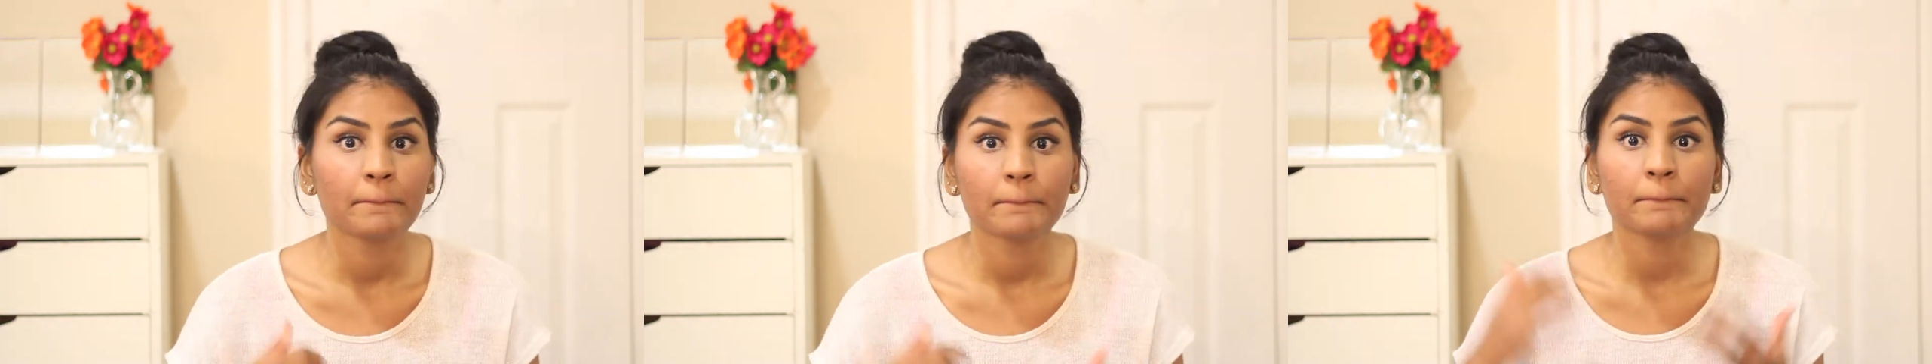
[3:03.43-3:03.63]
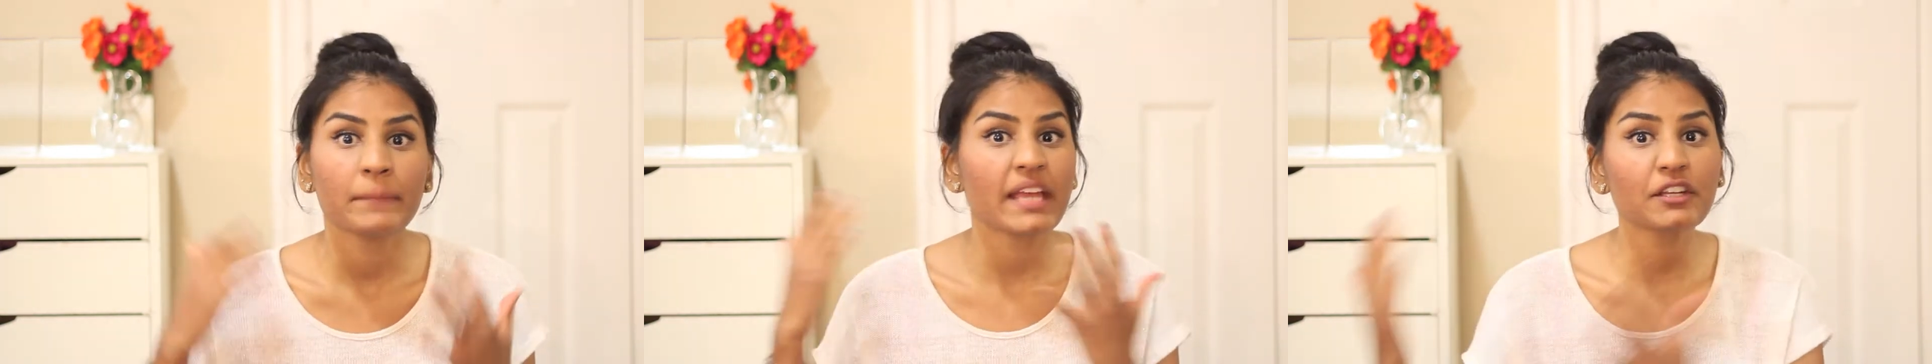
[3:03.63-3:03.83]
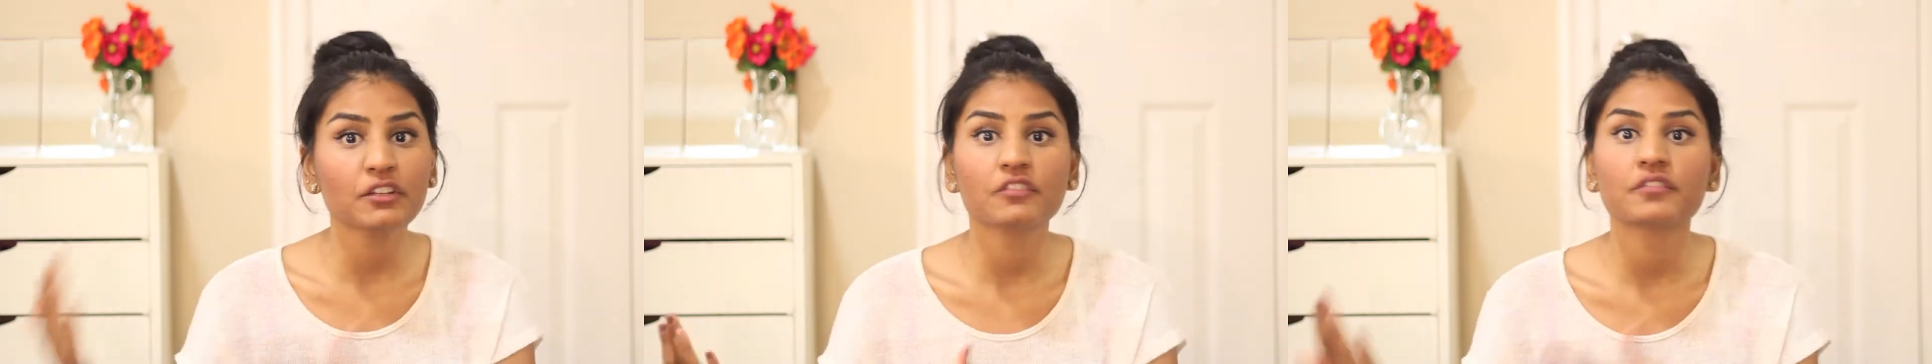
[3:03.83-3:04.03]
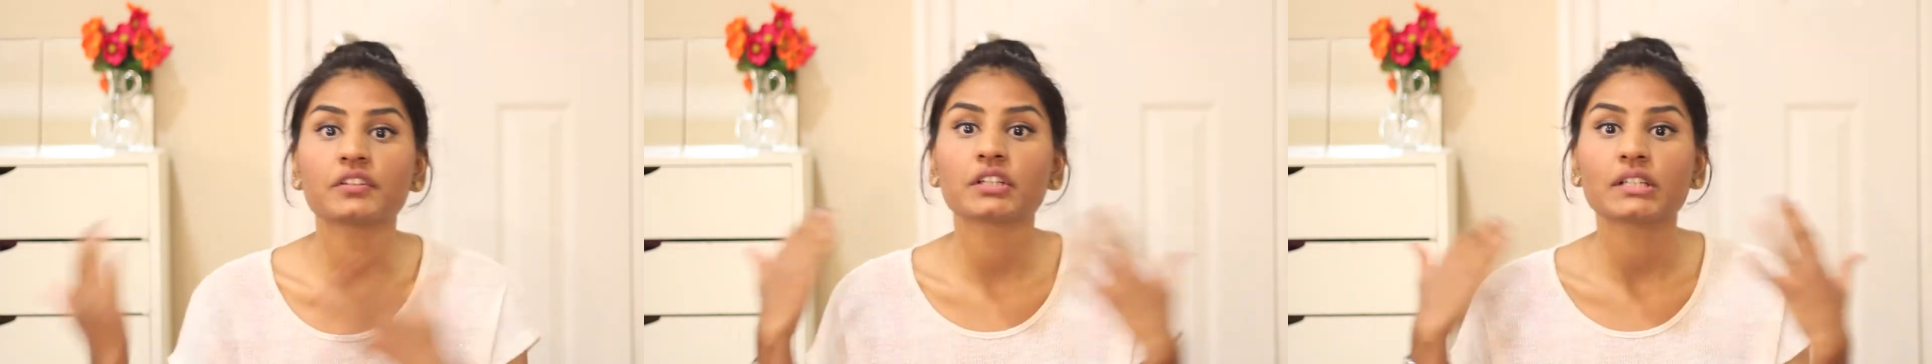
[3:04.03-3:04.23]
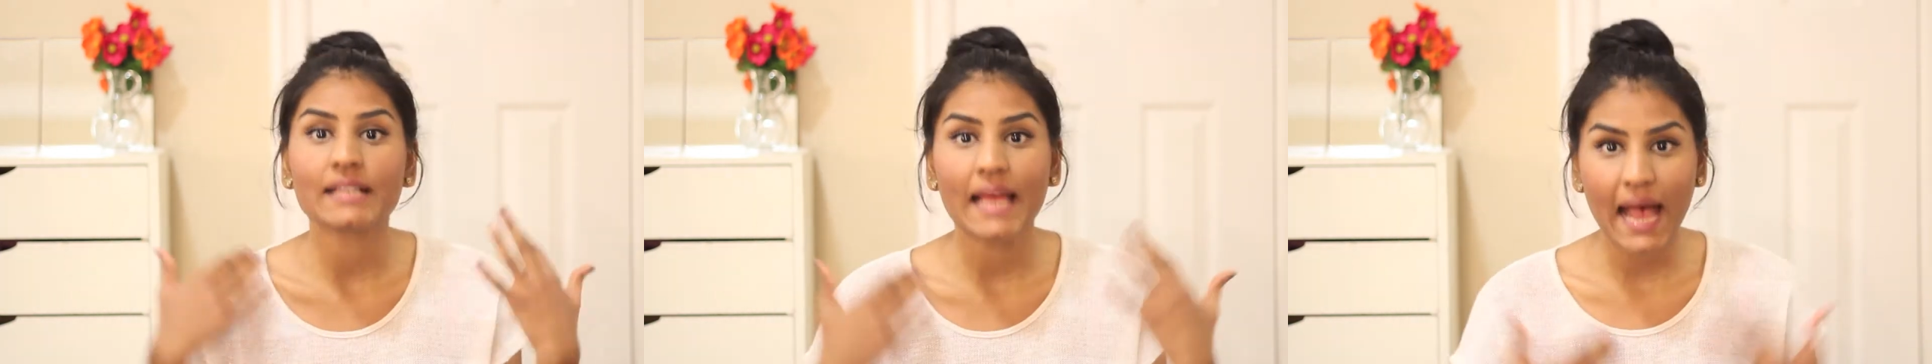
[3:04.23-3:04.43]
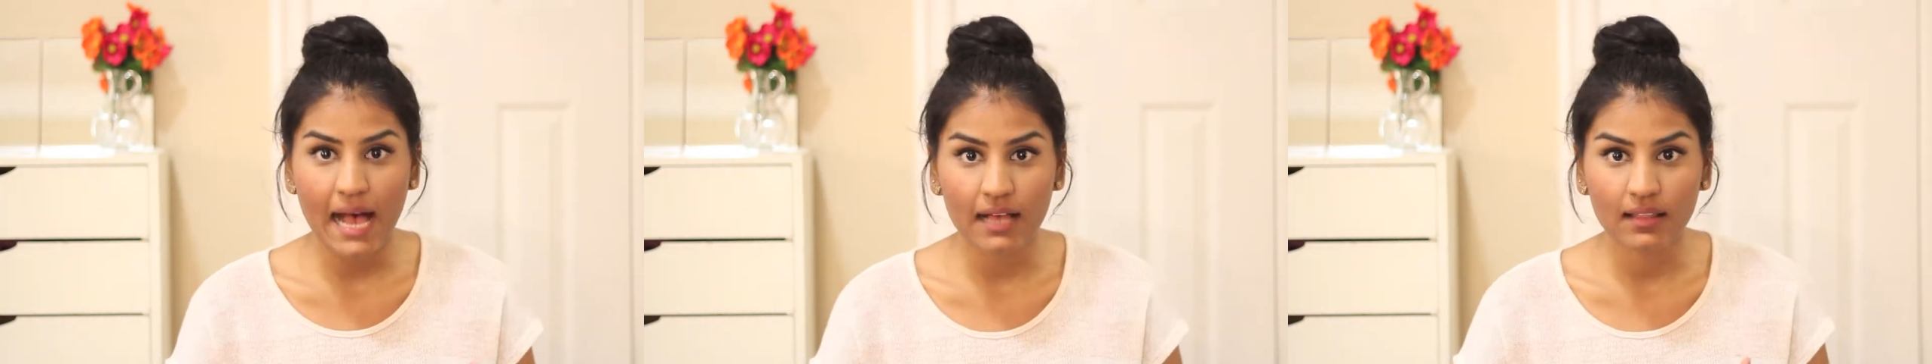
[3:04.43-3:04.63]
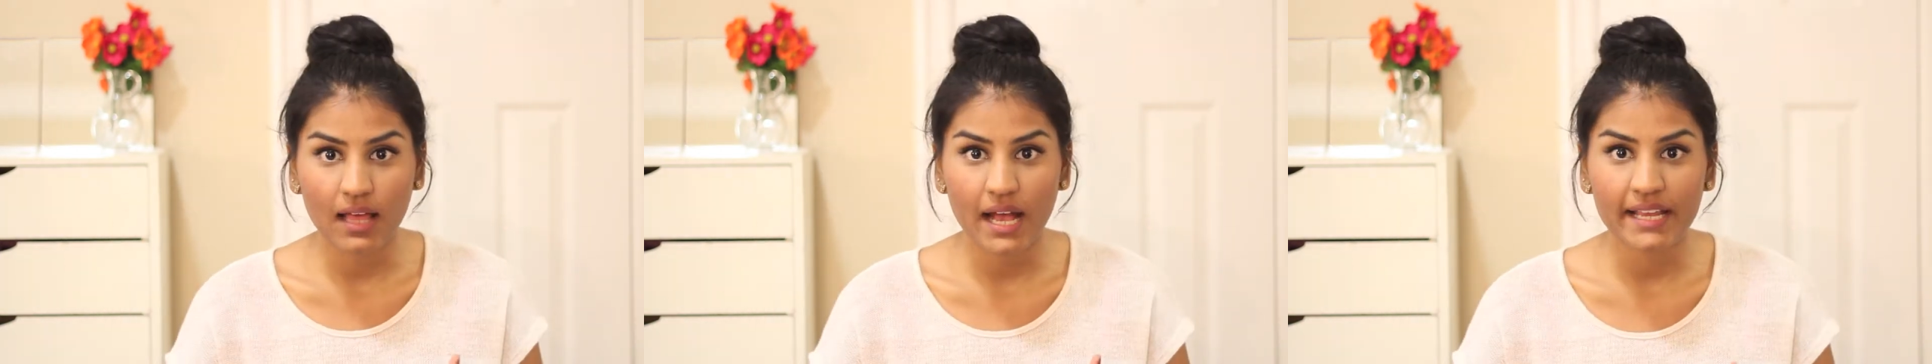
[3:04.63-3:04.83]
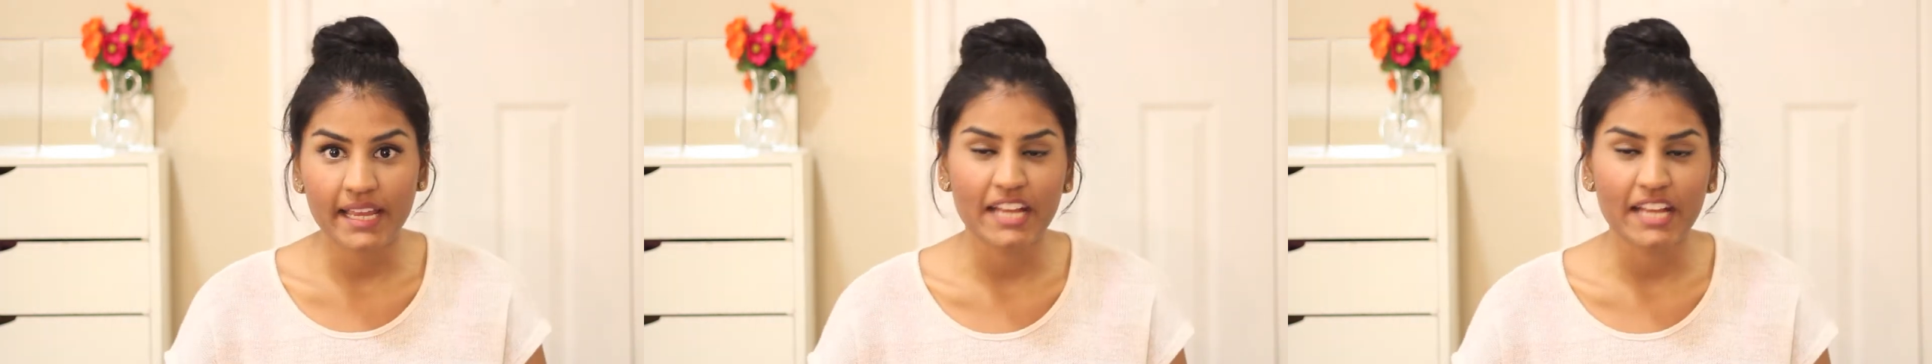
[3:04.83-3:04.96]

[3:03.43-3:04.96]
make your fear an ally